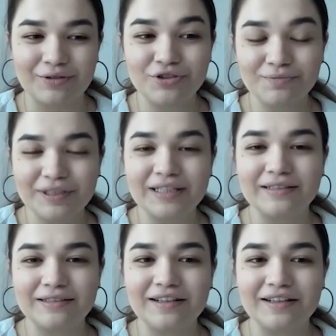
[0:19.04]
Could you
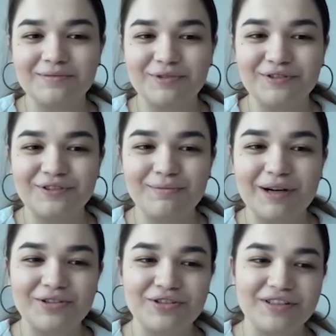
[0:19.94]
please tell us briefly
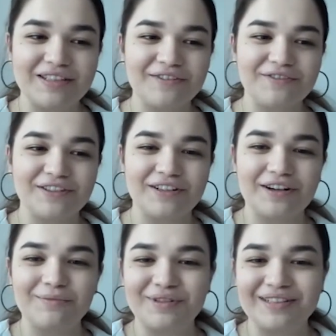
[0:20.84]
about yourself and your
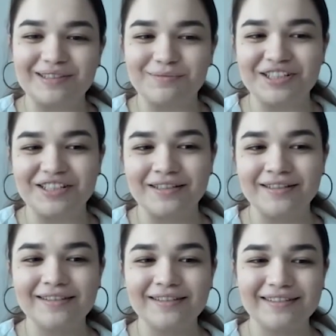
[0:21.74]
company's
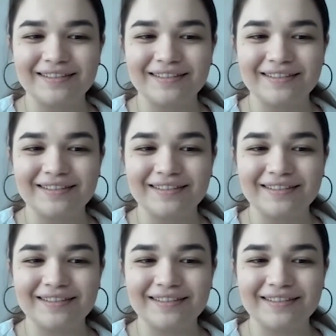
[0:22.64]
mission?